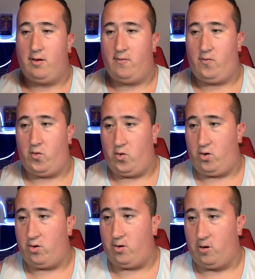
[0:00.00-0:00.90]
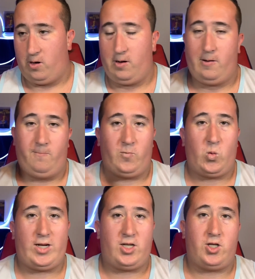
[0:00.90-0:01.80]
for
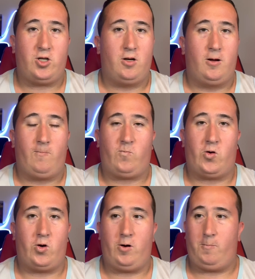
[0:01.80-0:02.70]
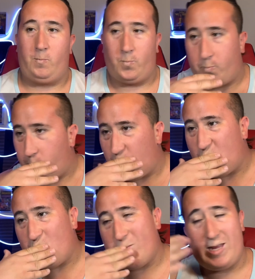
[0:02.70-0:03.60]
Twitch, for
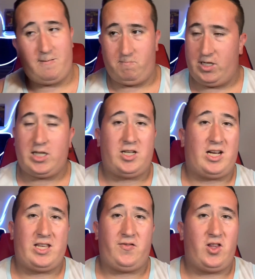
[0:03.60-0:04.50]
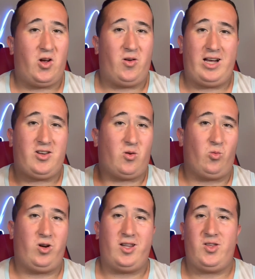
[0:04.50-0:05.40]
TikTok, even though I don't
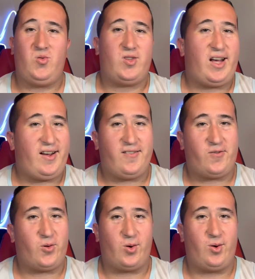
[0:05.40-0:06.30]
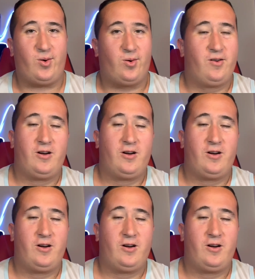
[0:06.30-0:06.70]
really use that for